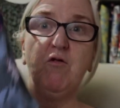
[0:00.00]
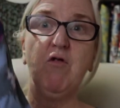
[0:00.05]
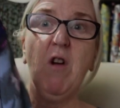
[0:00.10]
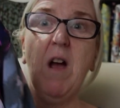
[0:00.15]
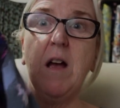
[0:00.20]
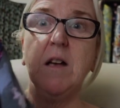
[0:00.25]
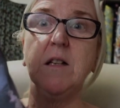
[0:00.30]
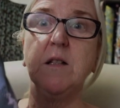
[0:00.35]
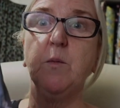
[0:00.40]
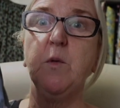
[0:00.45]

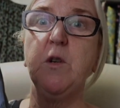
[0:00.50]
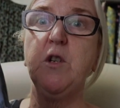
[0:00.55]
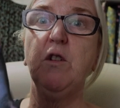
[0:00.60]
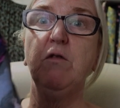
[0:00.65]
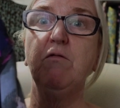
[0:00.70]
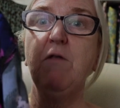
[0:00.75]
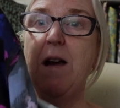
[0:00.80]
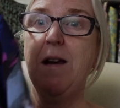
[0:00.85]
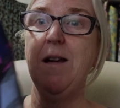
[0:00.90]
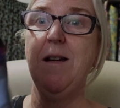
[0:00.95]
dress, which
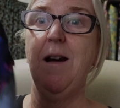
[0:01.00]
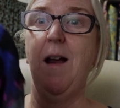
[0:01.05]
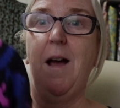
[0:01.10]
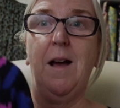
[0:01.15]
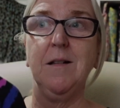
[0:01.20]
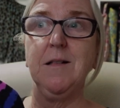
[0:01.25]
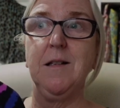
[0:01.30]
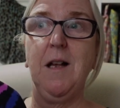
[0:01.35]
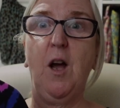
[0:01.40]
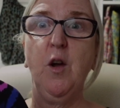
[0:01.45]
you'll
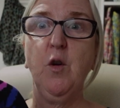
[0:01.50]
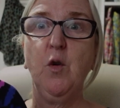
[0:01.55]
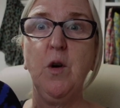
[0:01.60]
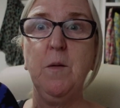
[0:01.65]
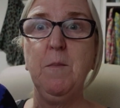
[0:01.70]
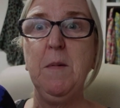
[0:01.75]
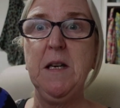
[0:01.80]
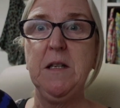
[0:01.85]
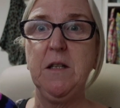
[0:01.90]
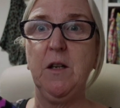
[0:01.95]
recognise. I
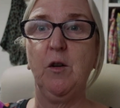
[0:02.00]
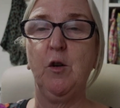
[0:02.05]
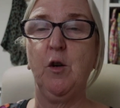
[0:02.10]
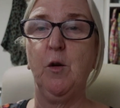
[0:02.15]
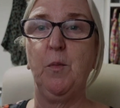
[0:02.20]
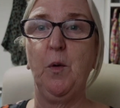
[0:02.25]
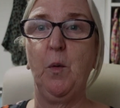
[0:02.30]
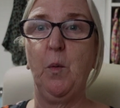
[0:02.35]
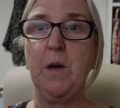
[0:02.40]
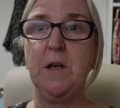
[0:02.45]
only made it a
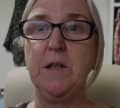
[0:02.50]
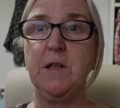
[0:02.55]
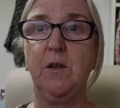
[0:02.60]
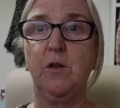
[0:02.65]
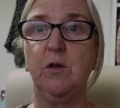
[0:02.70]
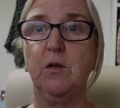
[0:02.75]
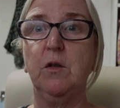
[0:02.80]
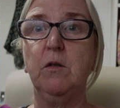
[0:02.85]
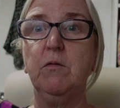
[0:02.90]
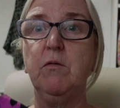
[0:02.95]
couple of weeks
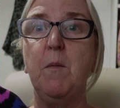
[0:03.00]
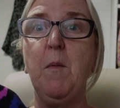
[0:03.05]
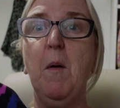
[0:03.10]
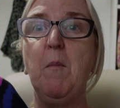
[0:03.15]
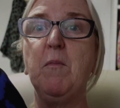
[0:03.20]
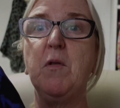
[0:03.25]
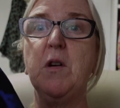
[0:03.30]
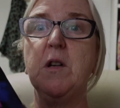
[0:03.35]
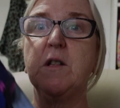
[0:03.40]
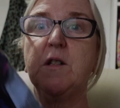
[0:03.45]
ago.
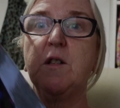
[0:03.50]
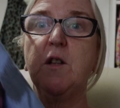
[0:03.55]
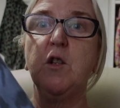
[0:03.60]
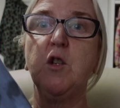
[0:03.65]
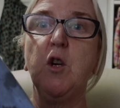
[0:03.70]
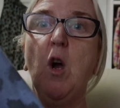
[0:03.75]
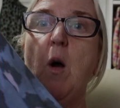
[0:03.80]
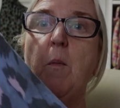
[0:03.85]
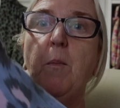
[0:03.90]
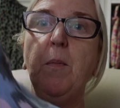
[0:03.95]
Remember, it's the
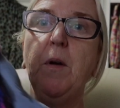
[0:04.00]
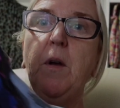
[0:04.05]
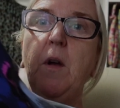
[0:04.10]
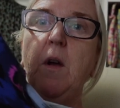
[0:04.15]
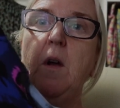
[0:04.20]
top